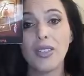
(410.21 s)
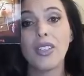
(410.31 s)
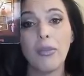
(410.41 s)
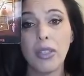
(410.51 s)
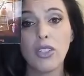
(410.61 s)

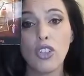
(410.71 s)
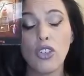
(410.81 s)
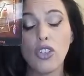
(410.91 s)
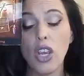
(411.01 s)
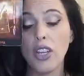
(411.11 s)
Something's
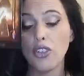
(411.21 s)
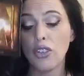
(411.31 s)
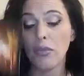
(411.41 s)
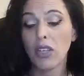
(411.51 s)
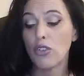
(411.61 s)
just changed
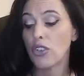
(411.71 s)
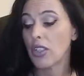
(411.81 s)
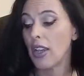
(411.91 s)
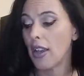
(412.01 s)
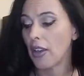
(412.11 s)
to me. I
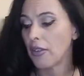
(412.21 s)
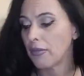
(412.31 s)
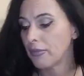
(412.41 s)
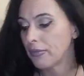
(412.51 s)
just can't